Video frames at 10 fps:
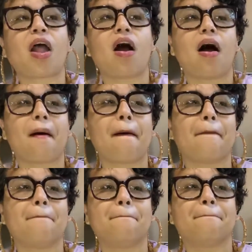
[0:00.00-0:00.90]

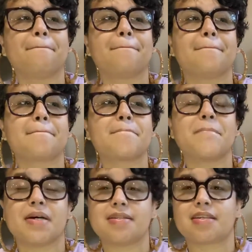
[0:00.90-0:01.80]
Um,
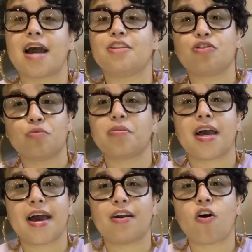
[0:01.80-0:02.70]
but I do
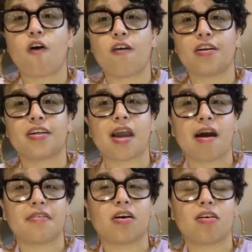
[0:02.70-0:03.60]
plan on
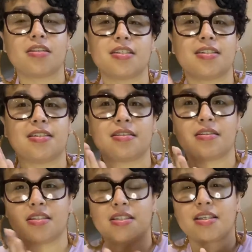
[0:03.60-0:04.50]
carrying on this,
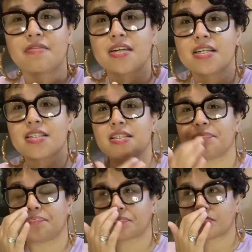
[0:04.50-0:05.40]
this series
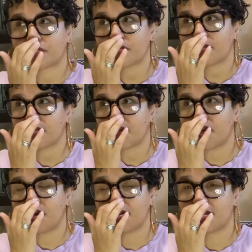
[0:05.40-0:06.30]

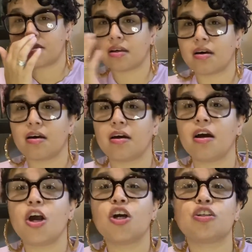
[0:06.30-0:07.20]
into
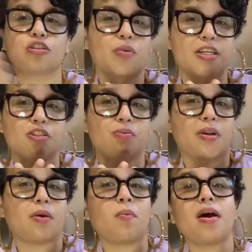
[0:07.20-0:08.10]

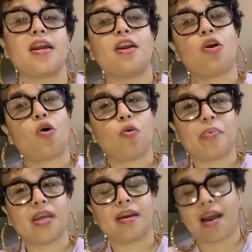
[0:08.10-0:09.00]
2021 and
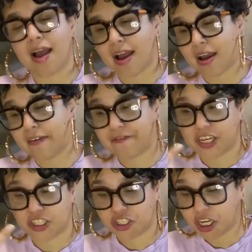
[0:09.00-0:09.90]
hoping I
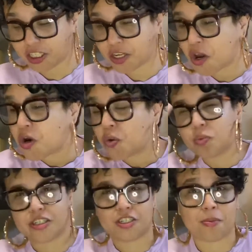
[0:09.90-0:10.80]
finish it.
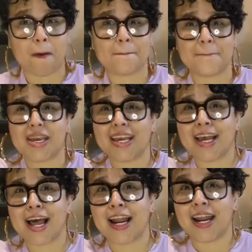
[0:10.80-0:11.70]
Wish me
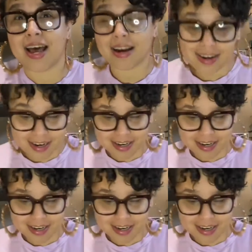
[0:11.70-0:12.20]
luck.